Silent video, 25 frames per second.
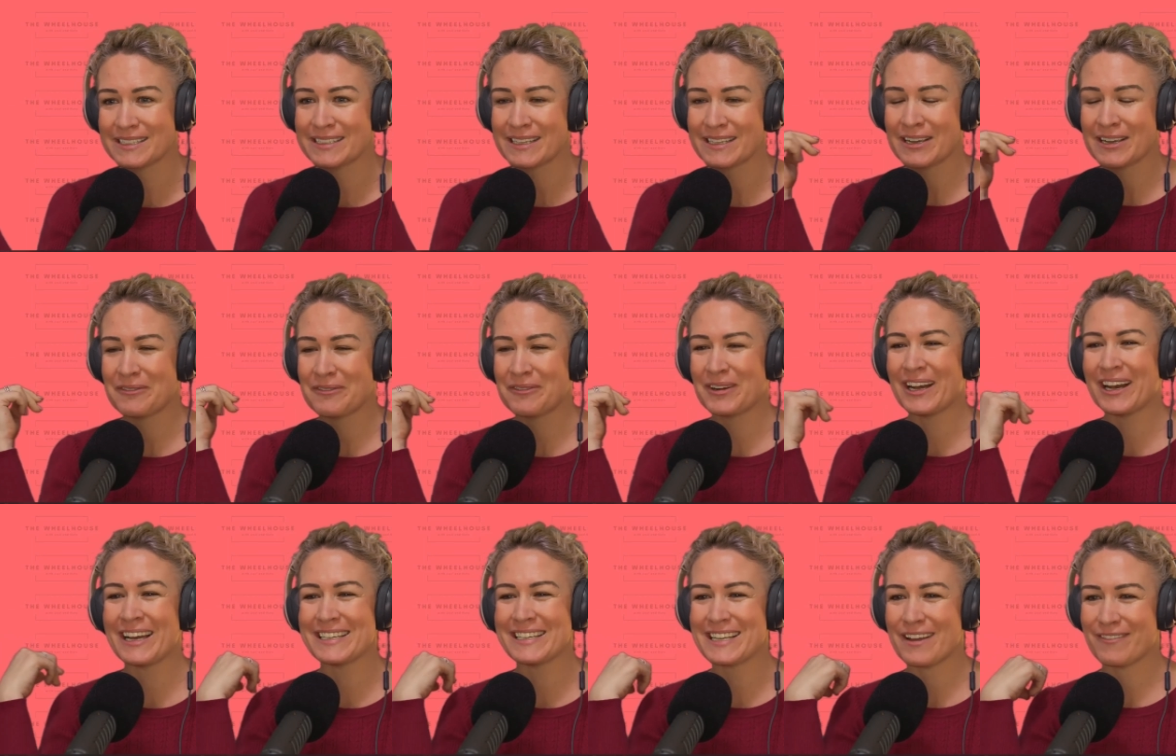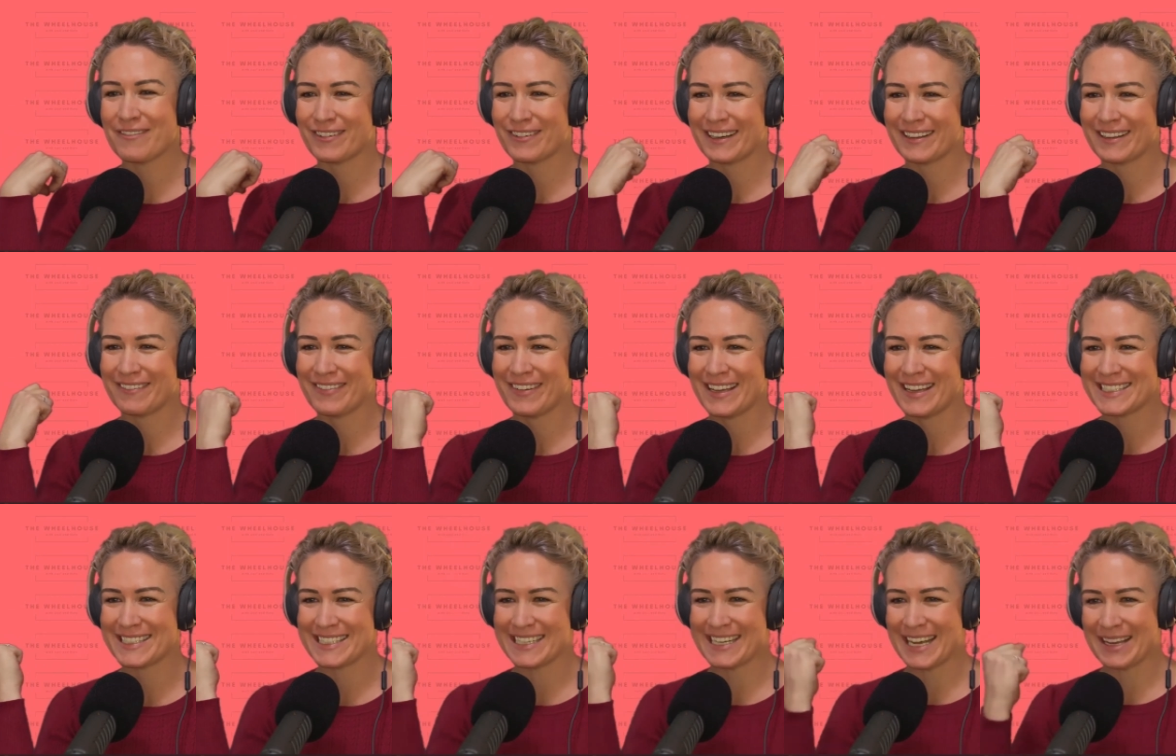as we like to have really
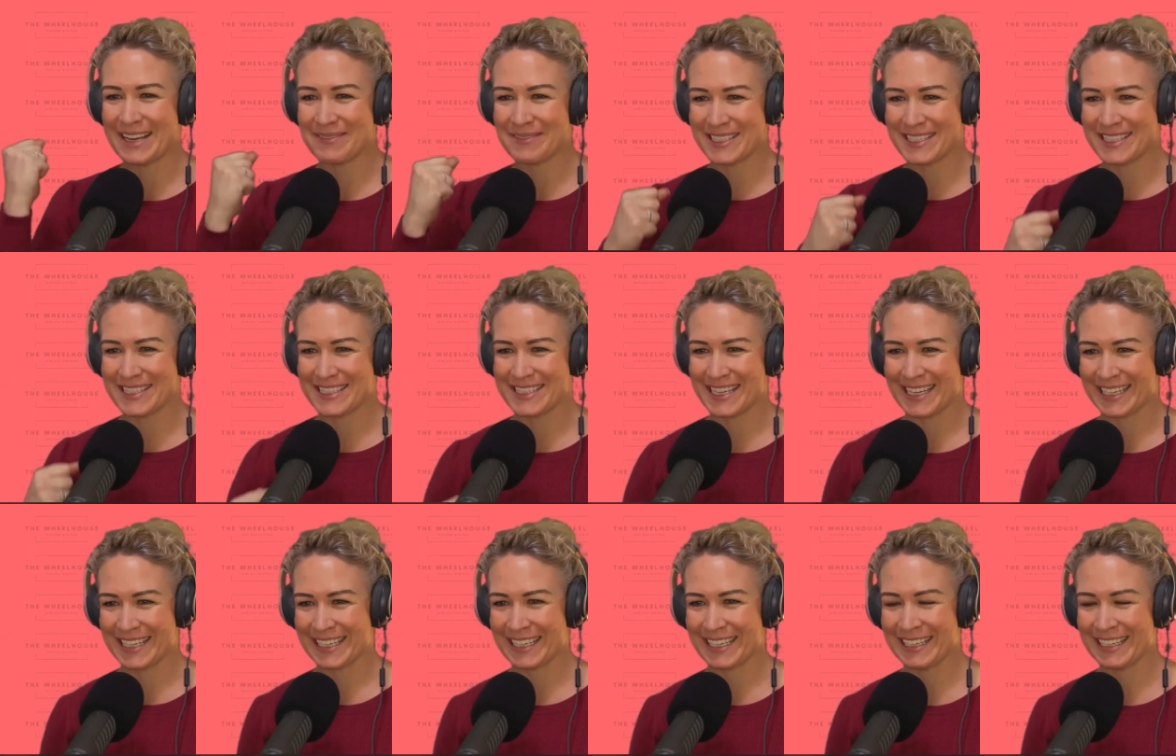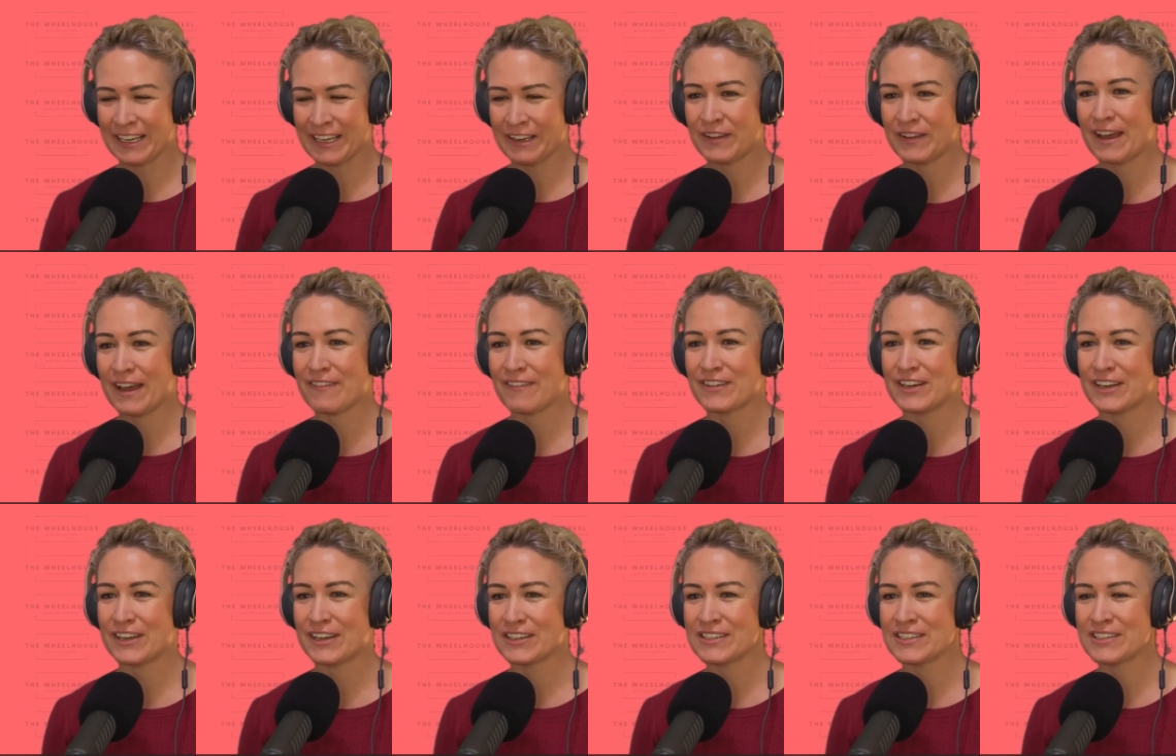fancy names in cycling, if you
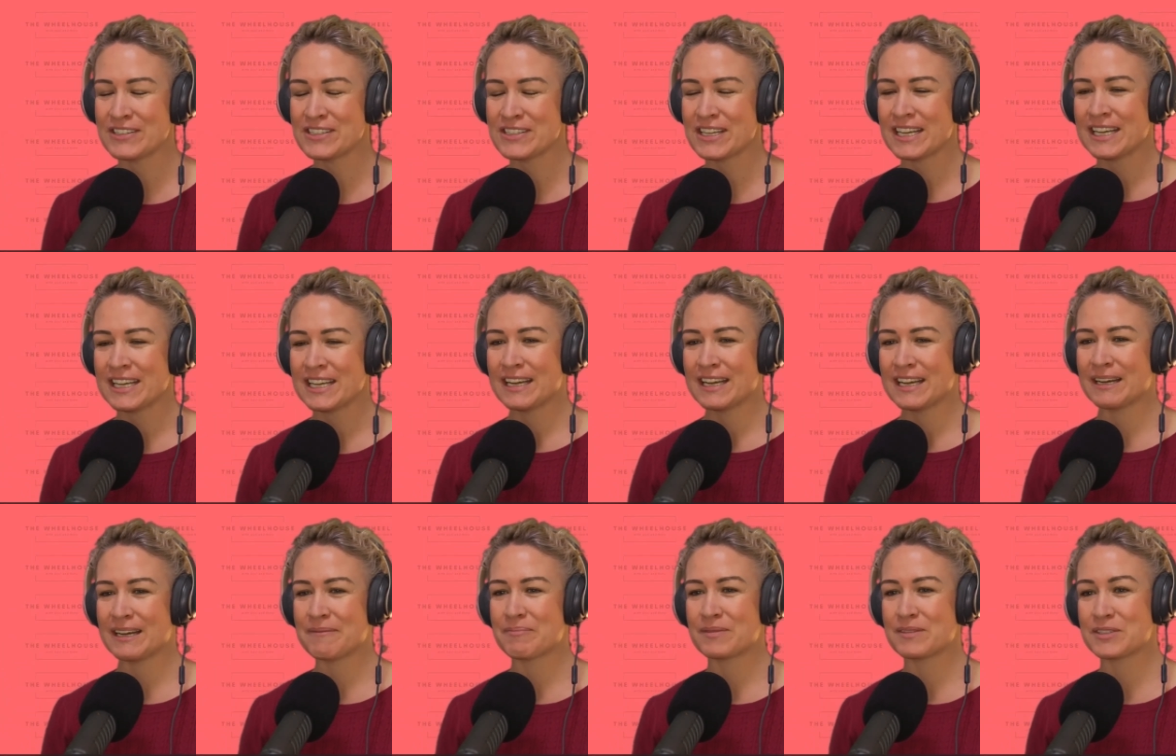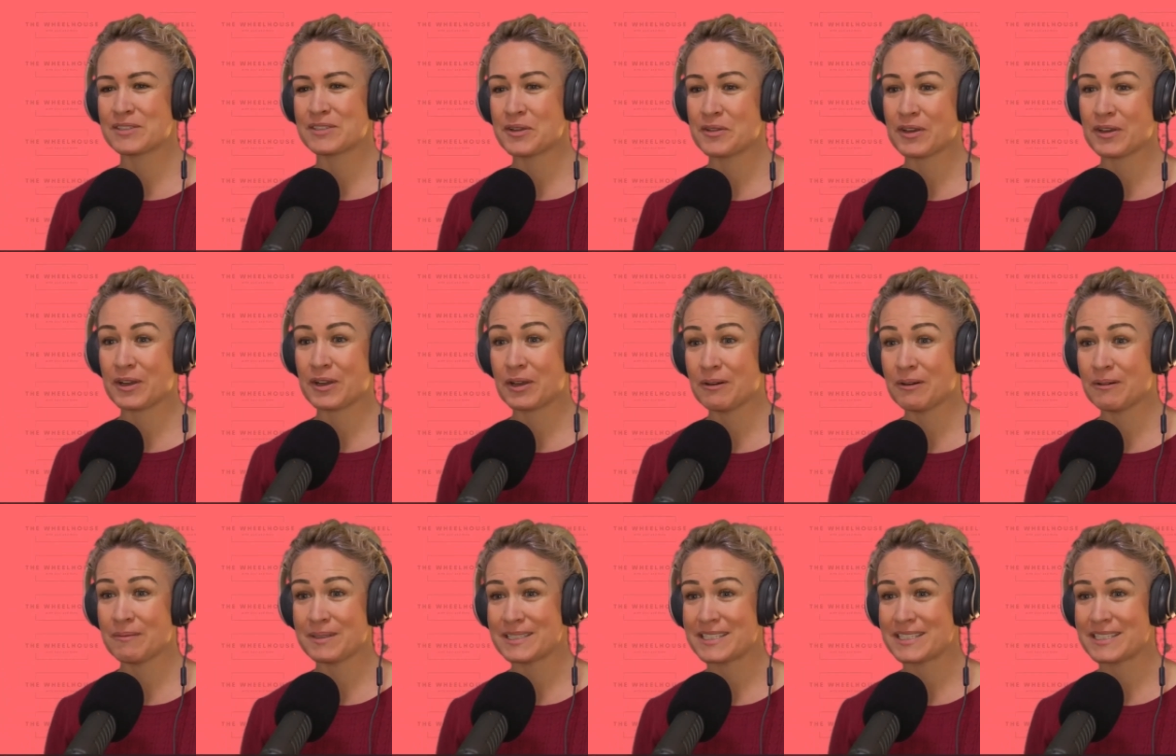haven't noticed. Um, so the
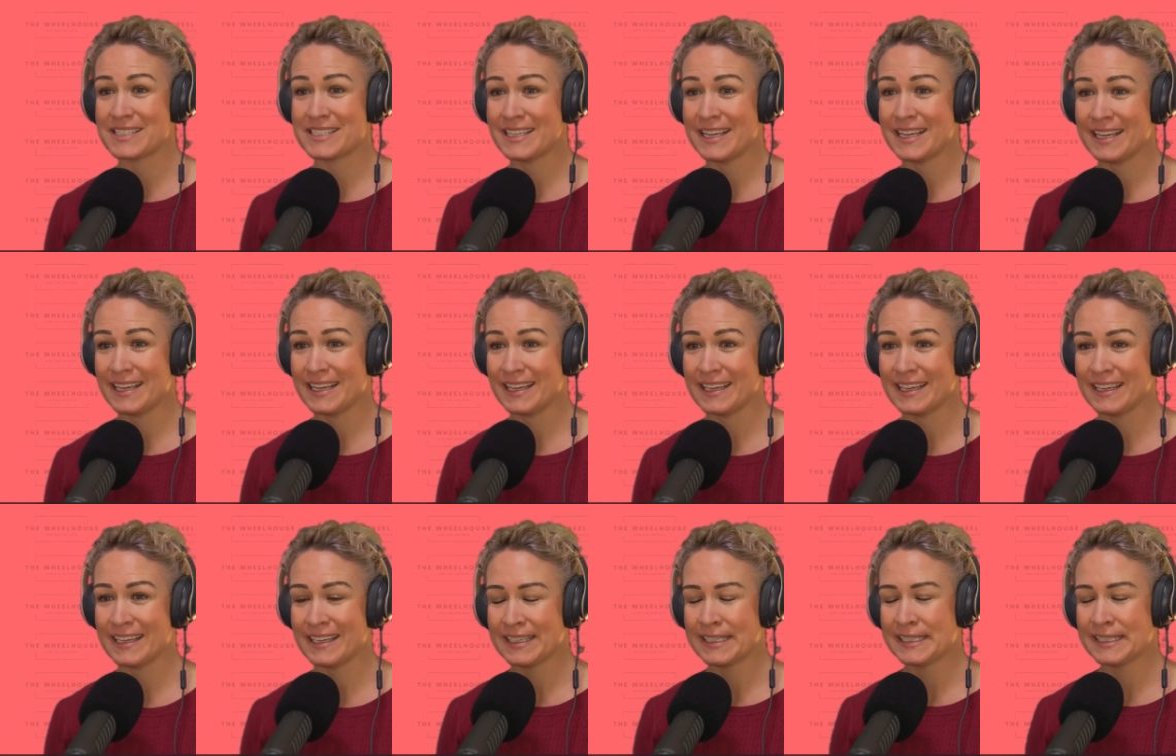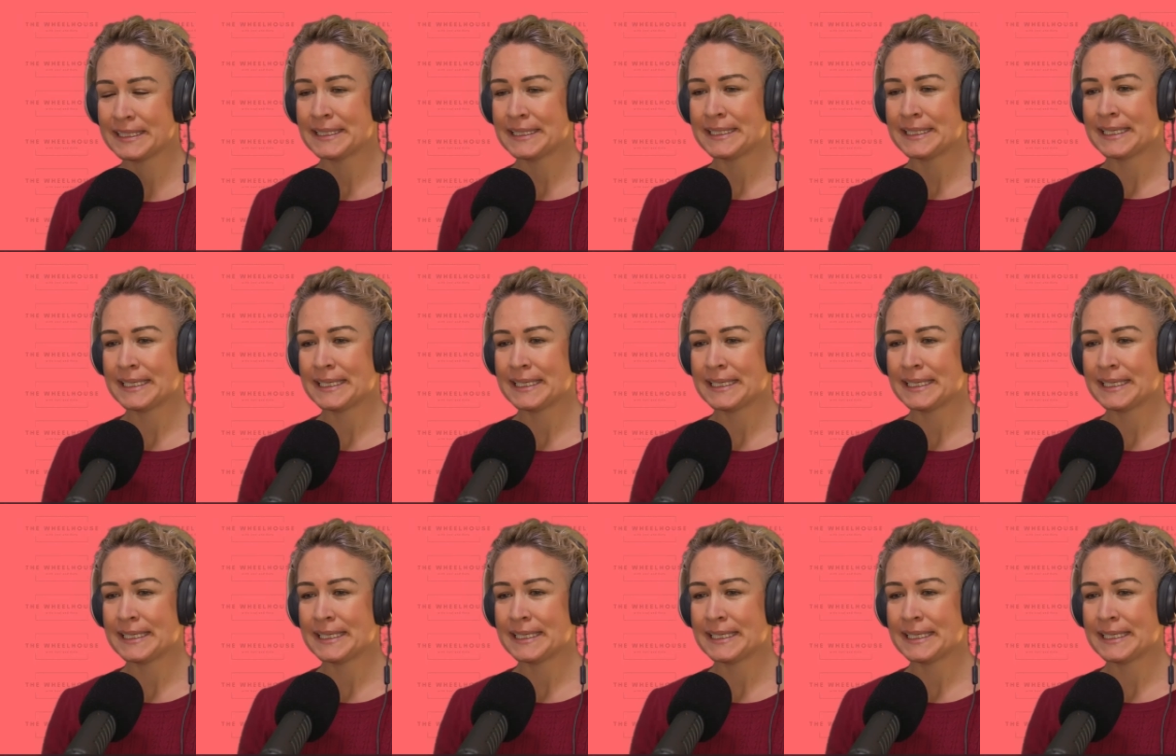commissaire,